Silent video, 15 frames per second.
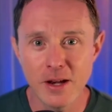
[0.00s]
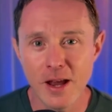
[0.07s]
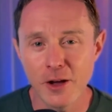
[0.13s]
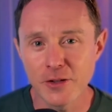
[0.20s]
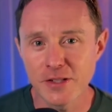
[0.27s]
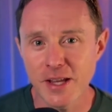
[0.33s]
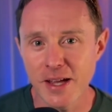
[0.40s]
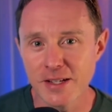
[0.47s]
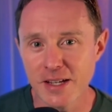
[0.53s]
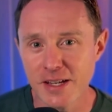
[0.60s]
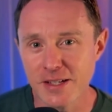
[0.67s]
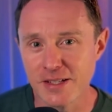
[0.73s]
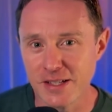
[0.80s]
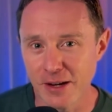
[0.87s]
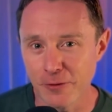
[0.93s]
else I
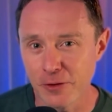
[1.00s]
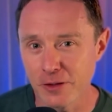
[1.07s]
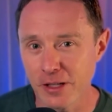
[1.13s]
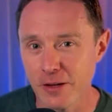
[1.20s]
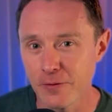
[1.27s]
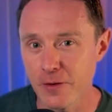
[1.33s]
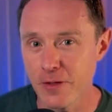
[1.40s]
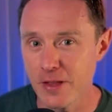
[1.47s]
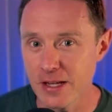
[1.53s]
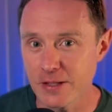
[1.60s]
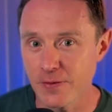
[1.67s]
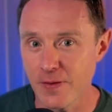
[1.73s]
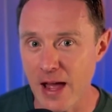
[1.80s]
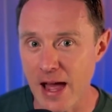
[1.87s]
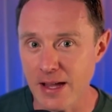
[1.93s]
did differently for this
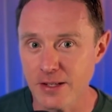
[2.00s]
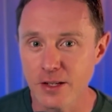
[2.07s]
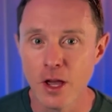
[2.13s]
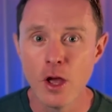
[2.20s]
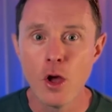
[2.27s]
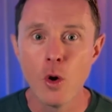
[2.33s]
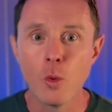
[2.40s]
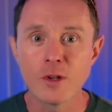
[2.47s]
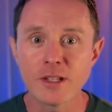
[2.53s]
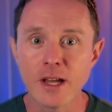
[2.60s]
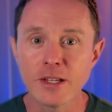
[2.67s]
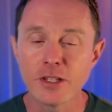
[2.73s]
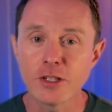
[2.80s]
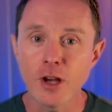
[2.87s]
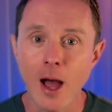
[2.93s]
fast was I
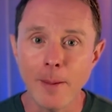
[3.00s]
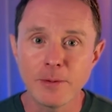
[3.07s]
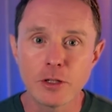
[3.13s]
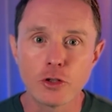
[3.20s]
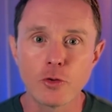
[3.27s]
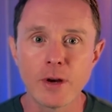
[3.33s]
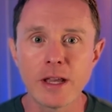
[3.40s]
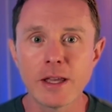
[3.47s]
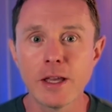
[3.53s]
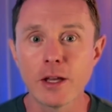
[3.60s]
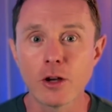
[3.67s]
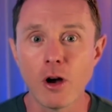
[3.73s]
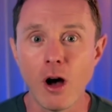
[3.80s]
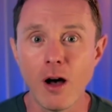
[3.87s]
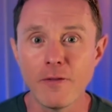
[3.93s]
stopped drinking
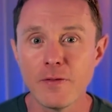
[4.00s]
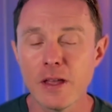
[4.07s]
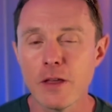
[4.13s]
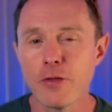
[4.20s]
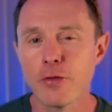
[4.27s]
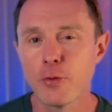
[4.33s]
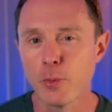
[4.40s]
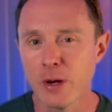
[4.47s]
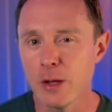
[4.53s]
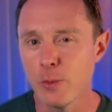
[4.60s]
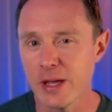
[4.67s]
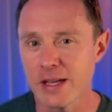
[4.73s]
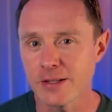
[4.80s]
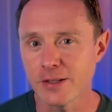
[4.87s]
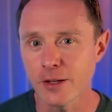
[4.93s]
coffee 3
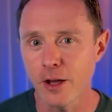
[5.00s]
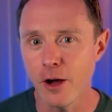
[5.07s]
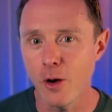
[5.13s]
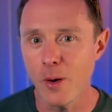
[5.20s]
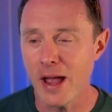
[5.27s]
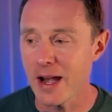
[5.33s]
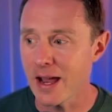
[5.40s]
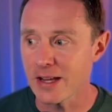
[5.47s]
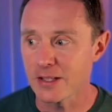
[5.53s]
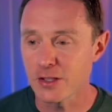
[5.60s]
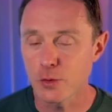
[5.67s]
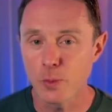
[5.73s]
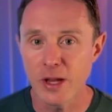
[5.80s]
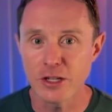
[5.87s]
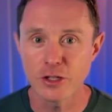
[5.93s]
weeks ago and I
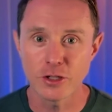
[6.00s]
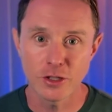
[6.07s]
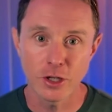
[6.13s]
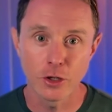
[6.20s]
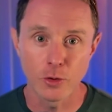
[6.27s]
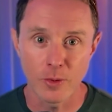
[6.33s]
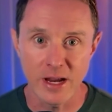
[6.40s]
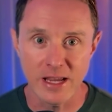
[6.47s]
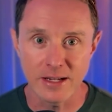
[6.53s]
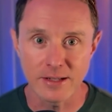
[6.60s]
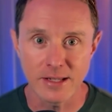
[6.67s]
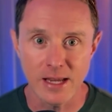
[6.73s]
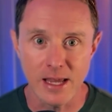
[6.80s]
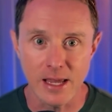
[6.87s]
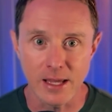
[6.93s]
switched to green
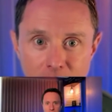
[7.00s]
tea.